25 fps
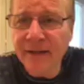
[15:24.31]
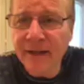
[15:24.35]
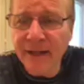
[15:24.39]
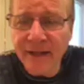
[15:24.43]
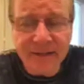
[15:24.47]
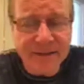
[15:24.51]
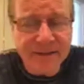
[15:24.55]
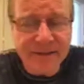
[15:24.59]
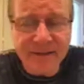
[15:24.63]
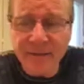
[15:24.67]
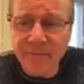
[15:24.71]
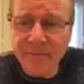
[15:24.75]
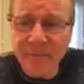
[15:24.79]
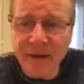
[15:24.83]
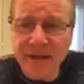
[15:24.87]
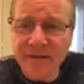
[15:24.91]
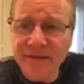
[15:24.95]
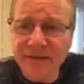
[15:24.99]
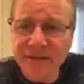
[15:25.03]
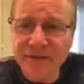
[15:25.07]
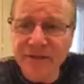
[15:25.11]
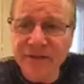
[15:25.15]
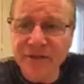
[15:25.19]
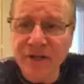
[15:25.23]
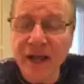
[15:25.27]
Instant
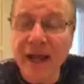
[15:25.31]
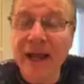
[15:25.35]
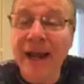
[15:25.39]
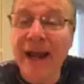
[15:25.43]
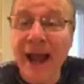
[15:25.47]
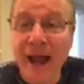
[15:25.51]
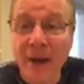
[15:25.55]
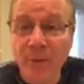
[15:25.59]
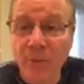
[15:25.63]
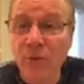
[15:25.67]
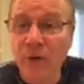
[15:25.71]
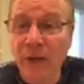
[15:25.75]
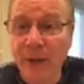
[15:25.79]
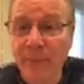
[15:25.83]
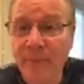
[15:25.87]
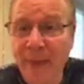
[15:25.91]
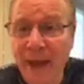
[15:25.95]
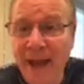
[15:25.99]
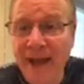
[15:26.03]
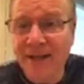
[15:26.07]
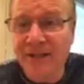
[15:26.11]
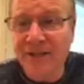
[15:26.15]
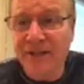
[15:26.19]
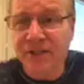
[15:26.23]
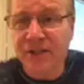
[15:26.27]
message, and I will get
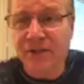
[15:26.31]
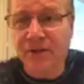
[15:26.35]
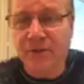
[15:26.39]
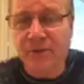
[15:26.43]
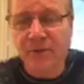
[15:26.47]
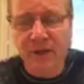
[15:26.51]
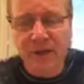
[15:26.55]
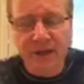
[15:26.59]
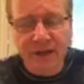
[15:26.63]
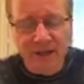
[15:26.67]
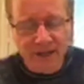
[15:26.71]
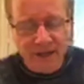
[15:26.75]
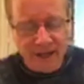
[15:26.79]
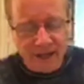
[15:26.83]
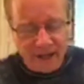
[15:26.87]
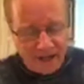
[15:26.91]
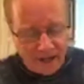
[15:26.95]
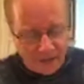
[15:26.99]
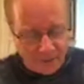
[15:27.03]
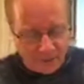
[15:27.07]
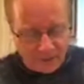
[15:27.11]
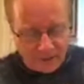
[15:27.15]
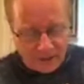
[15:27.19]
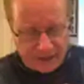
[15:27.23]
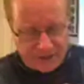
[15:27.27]
back to you,
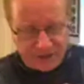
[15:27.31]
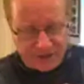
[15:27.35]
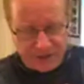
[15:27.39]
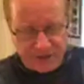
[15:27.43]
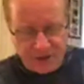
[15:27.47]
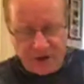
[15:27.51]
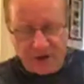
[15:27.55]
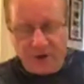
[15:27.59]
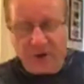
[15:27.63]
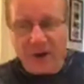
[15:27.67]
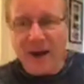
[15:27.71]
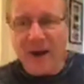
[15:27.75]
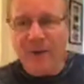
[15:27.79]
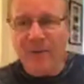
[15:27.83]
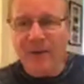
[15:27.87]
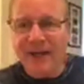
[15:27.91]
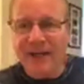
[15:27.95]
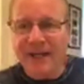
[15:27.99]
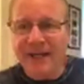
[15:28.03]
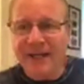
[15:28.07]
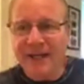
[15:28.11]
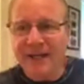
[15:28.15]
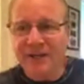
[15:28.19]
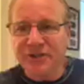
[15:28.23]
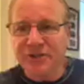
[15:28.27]
and I will let you know how I
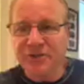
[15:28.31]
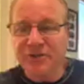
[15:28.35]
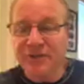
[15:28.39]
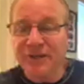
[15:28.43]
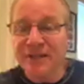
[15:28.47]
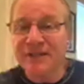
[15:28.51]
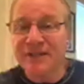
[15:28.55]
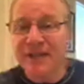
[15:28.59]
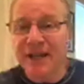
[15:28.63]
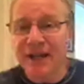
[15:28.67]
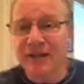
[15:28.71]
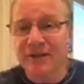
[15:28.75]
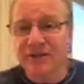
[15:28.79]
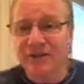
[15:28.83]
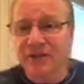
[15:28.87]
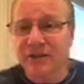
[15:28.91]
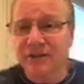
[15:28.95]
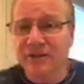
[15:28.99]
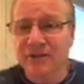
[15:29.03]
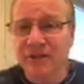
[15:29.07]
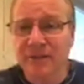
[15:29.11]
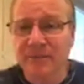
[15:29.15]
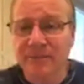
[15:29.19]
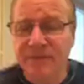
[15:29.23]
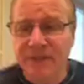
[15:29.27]
can get you discounts
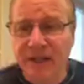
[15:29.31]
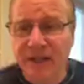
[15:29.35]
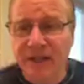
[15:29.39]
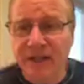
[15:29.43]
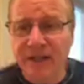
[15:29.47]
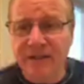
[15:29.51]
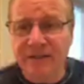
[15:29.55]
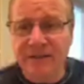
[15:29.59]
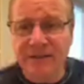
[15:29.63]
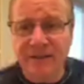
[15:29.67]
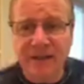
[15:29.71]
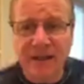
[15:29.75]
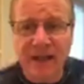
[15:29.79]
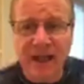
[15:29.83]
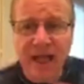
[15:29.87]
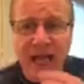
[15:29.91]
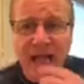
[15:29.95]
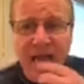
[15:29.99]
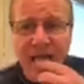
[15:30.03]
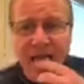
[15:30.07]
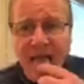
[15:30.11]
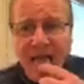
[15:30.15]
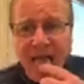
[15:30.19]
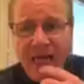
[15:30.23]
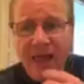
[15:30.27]
on some tickets.
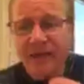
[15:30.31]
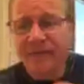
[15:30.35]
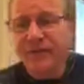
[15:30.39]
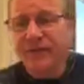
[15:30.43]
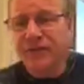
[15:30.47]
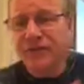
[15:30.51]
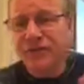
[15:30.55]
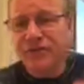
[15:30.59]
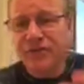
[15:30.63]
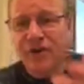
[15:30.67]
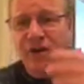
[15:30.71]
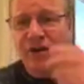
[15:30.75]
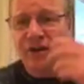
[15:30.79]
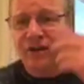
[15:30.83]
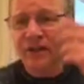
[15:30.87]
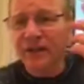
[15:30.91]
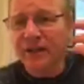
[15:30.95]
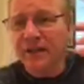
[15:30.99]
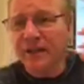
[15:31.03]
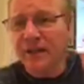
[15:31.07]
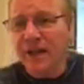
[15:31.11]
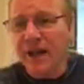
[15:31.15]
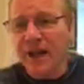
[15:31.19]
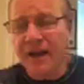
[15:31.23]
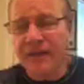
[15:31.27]
If you're struggling
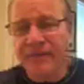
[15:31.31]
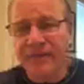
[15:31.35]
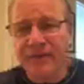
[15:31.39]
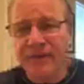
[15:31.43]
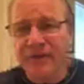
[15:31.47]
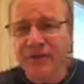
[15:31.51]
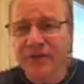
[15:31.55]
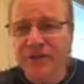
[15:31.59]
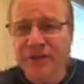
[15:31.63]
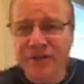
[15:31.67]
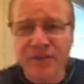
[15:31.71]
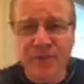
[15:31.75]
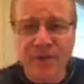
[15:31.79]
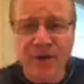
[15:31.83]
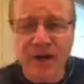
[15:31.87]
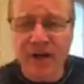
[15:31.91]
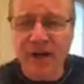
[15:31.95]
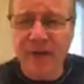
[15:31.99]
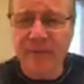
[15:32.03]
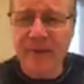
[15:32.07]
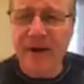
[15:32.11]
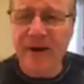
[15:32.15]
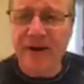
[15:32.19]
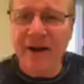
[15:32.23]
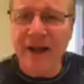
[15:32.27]
in life and you just want to
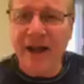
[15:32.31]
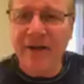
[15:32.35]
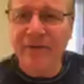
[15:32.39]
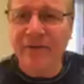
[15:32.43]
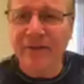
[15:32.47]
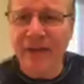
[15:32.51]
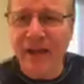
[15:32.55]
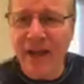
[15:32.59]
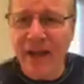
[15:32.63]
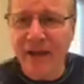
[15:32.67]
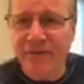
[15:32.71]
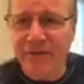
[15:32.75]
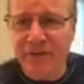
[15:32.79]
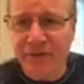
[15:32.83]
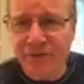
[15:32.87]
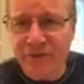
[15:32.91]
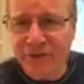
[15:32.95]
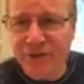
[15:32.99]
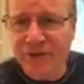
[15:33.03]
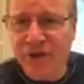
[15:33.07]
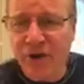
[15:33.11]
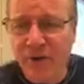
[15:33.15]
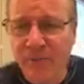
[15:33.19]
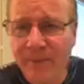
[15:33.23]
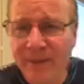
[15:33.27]
come out and have a laugh, you
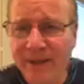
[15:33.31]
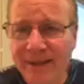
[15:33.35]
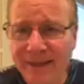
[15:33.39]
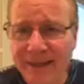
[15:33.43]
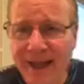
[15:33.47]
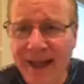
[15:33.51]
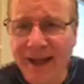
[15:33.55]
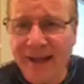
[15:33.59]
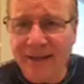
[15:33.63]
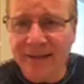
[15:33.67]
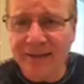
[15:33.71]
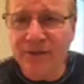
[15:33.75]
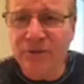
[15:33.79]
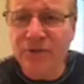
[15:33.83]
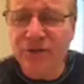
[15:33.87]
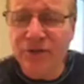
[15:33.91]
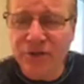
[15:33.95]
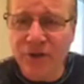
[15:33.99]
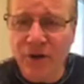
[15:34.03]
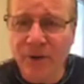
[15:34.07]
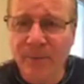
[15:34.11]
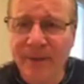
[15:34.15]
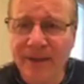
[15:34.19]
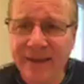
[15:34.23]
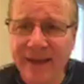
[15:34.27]
show me that. You
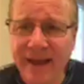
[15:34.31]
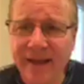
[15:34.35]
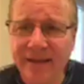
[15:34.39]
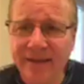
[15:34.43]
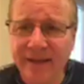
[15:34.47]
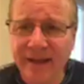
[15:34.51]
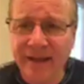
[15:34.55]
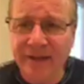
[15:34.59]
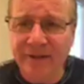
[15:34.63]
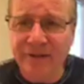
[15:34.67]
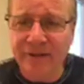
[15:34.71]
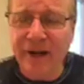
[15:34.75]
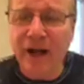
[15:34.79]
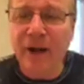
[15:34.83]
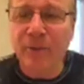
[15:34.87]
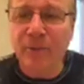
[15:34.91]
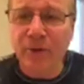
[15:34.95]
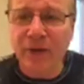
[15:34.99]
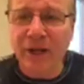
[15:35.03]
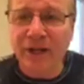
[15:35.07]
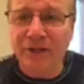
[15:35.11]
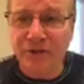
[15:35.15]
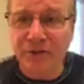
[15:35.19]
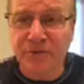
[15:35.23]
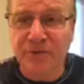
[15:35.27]
show me that letter, and I will
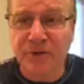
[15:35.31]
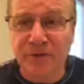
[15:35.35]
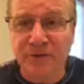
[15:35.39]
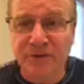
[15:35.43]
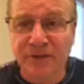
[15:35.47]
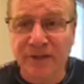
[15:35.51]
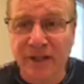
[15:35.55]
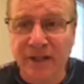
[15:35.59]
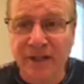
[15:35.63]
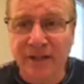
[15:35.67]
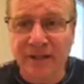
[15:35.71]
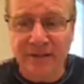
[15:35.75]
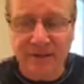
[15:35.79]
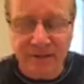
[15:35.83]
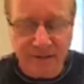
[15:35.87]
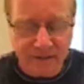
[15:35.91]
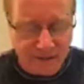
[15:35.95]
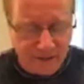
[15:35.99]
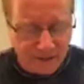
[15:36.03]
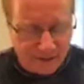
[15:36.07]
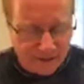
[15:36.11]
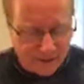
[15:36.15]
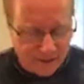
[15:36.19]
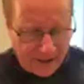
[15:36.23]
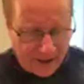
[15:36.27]
get you those tickets.
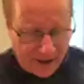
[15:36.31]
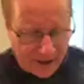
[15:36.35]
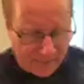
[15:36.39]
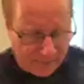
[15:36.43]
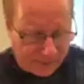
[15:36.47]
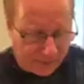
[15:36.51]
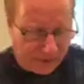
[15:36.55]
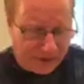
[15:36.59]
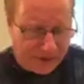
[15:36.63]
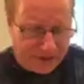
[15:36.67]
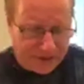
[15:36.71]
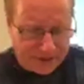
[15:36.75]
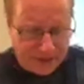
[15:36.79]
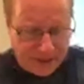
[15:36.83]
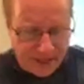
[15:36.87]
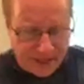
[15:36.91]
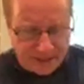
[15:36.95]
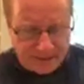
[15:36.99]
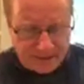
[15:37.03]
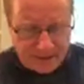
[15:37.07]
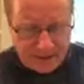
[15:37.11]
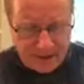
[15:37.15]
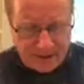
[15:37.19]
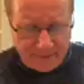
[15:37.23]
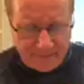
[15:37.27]
I
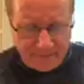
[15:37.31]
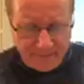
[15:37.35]
appreciate that.